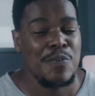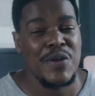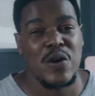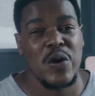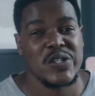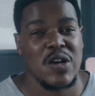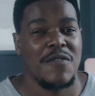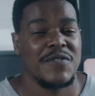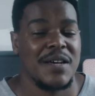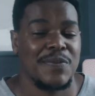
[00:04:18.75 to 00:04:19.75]
because
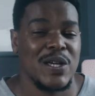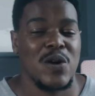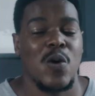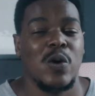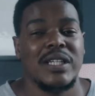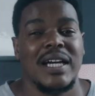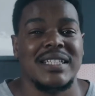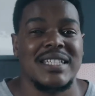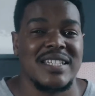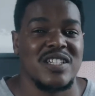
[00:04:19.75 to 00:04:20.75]
of something called a
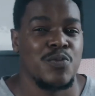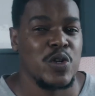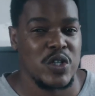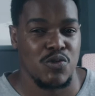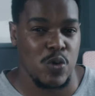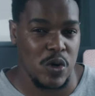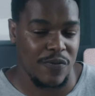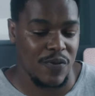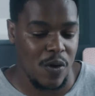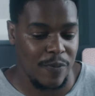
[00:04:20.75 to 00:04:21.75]
distribution
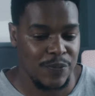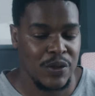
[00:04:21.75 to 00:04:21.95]
waterfall.